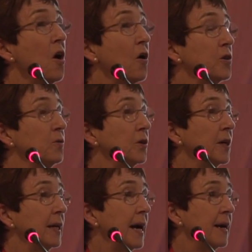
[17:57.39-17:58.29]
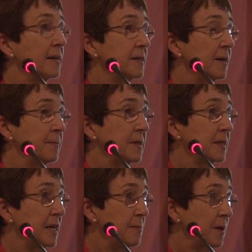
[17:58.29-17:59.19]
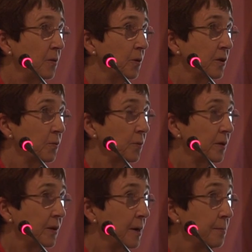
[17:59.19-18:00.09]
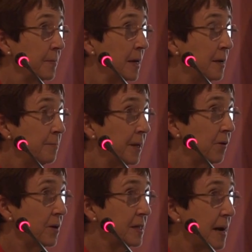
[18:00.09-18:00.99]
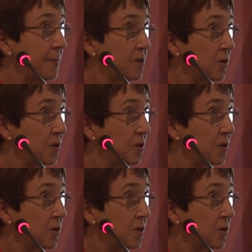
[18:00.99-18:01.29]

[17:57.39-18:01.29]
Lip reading: are you looking at ischemia with biliary damage.